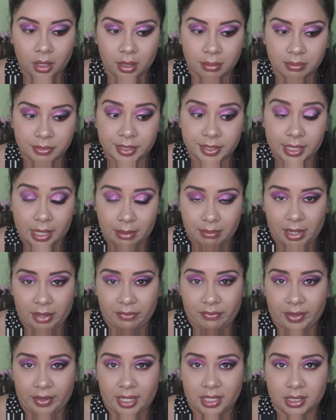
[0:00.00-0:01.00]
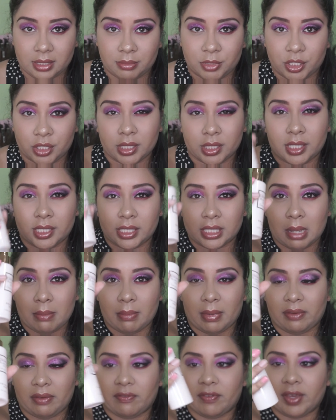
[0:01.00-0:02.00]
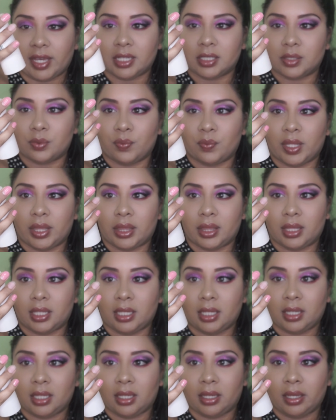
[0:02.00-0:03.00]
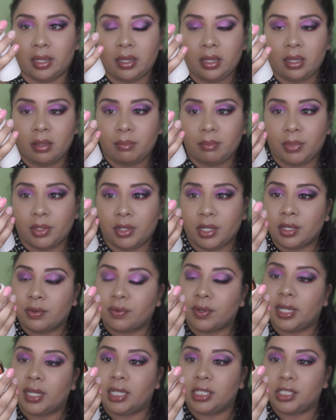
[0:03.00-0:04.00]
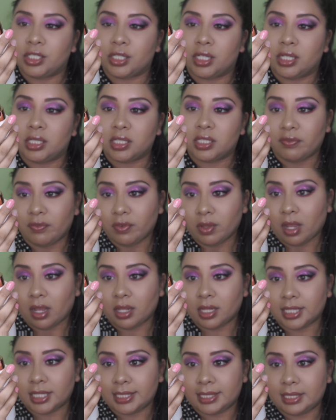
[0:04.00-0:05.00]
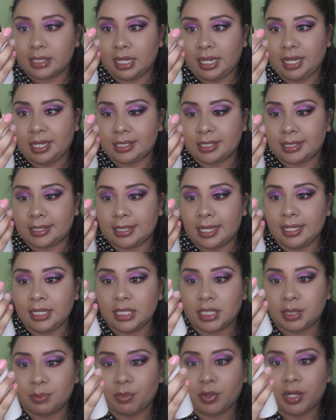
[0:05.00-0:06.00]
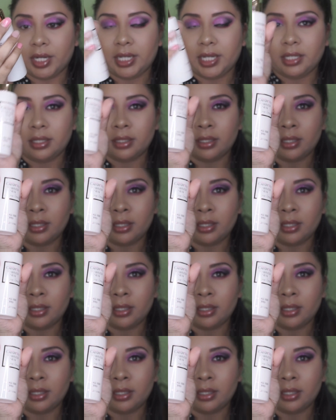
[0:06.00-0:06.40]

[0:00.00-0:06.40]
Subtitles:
set my face, I'm just gonna set my face with the Beauty Creations Flawless Stay Setting Spray.